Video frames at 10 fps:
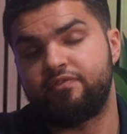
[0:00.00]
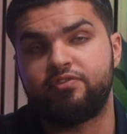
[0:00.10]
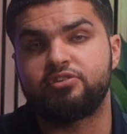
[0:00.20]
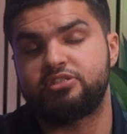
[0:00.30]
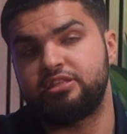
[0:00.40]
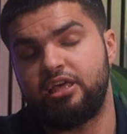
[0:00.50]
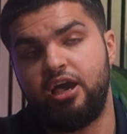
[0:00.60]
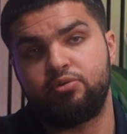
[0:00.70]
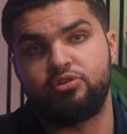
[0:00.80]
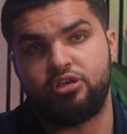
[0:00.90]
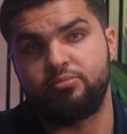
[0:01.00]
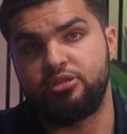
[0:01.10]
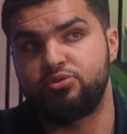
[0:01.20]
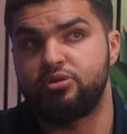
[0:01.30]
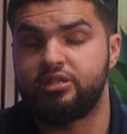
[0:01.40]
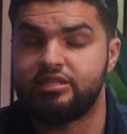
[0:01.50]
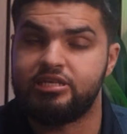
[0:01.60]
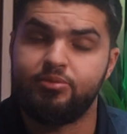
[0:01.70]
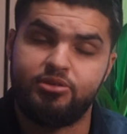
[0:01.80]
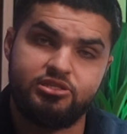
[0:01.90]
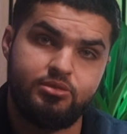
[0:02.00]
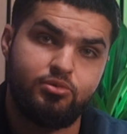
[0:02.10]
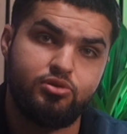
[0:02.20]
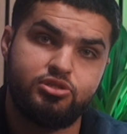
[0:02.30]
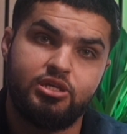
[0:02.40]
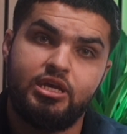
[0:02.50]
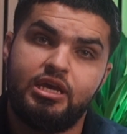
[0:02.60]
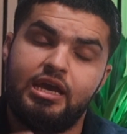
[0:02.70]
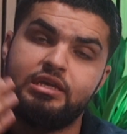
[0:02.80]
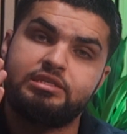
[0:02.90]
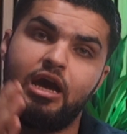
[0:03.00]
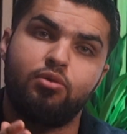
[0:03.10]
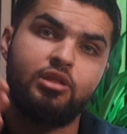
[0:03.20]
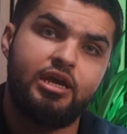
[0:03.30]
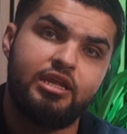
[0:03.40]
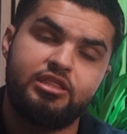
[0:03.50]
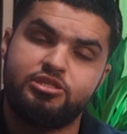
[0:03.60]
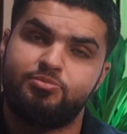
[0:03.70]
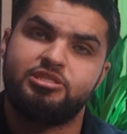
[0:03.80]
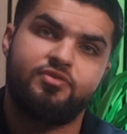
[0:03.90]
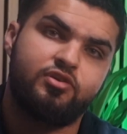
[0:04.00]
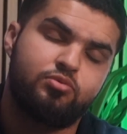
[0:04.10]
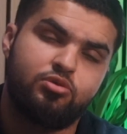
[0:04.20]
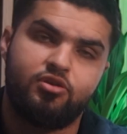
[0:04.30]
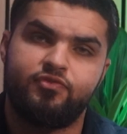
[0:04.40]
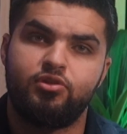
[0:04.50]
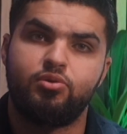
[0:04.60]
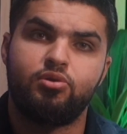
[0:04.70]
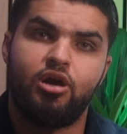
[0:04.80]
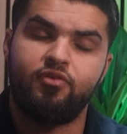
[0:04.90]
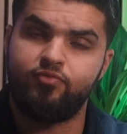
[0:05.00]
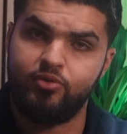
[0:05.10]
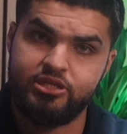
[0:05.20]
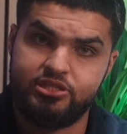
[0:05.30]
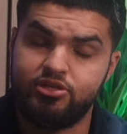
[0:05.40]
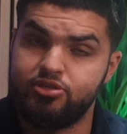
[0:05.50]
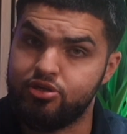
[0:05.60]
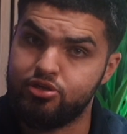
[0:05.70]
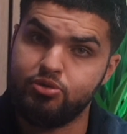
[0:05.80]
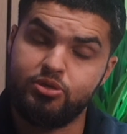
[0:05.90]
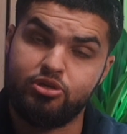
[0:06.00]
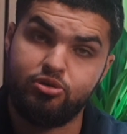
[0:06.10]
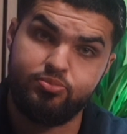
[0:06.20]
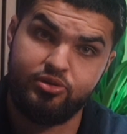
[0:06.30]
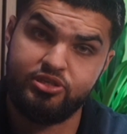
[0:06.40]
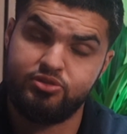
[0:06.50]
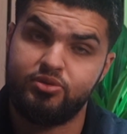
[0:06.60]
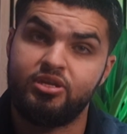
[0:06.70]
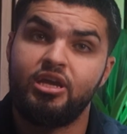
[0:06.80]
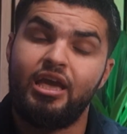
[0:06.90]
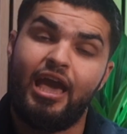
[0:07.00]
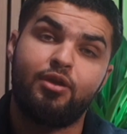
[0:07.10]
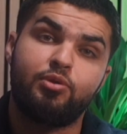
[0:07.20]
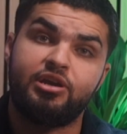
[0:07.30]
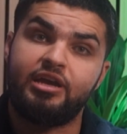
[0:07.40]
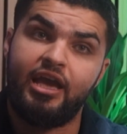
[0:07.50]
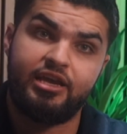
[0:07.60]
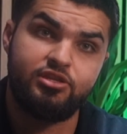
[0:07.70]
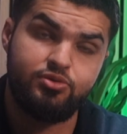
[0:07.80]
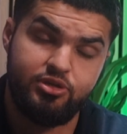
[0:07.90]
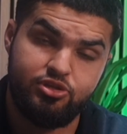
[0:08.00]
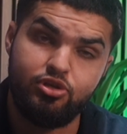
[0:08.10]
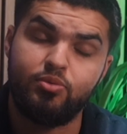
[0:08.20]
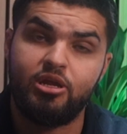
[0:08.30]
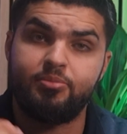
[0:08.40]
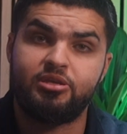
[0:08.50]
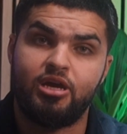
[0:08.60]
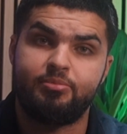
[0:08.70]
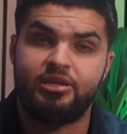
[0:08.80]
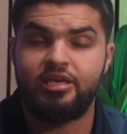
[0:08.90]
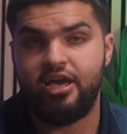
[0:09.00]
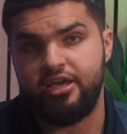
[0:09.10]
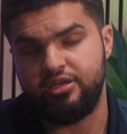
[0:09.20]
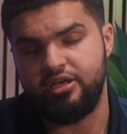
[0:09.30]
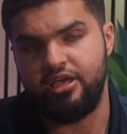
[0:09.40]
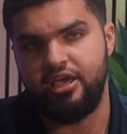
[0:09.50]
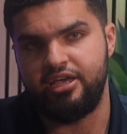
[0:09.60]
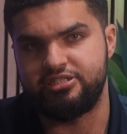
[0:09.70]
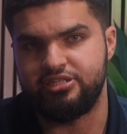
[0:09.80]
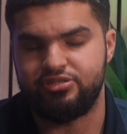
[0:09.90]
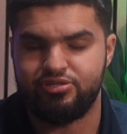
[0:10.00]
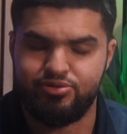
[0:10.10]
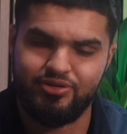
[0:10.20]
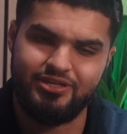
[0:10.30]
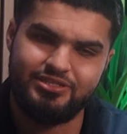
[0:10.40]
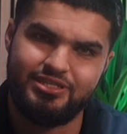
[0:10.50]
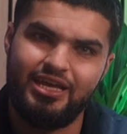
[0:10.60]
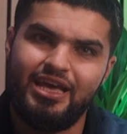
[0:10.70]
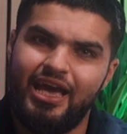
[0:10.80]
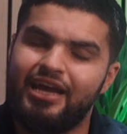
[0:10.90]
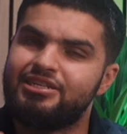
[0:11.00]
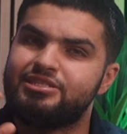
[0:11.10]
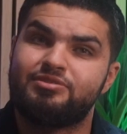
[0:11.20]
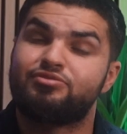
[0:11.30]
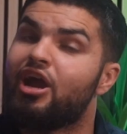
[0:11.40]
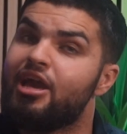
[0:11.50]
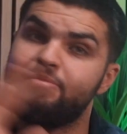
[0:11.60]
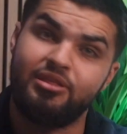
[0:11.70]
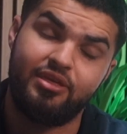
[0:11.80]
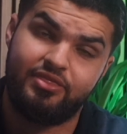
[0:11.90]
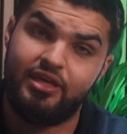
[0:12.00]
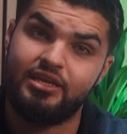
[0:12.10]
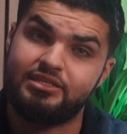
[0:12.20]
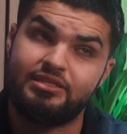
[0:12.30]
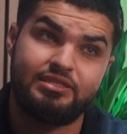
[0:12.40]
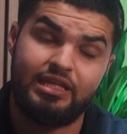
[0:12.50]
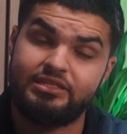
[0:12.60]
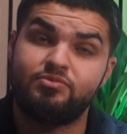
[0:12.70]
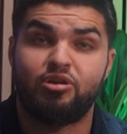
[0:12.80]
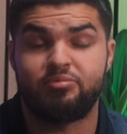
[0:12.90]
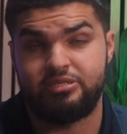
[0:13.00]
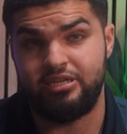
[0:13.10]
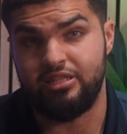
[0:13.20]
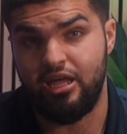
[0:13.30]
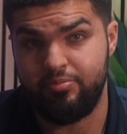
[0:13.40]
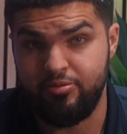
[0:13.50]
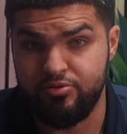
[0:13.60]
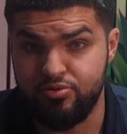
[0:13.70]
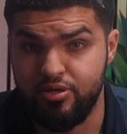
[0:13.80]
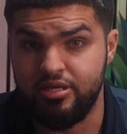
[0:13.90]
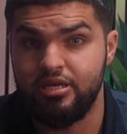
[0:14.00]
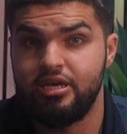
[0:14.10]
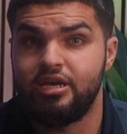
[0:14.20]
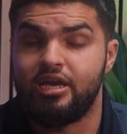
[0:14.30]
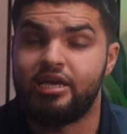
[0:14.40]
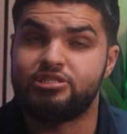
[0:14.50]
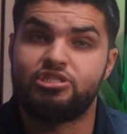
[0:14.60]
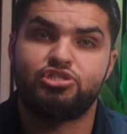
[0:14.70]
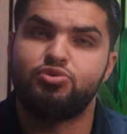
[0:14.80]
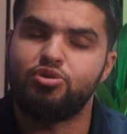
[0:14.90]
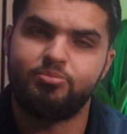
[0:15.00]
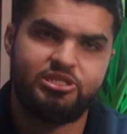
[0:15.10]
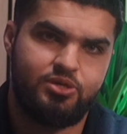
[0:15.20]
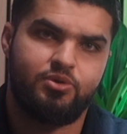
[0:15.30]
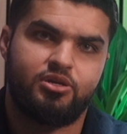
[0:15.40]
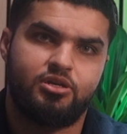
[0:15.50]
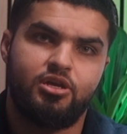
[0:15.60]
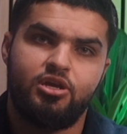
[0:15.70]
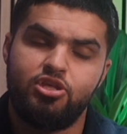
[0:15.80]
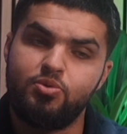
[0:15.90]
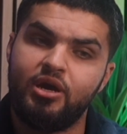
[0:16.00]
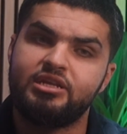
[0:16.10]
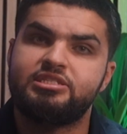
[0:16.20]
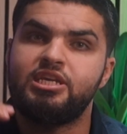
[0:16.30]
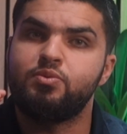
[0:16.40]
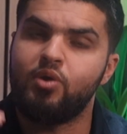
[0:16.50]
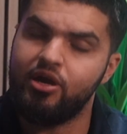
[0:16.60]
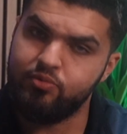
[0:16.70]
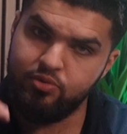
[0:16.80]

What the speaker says: the first thing that I would recommend doing that's helped us the most is outlining the specific workflow of what you're doing or employees doing and where AI can do it. You don't want to become an AI agent or tourist and just try a million things. And that's what I'm seeing a lot of people doing, is just doing busy work. You want to see what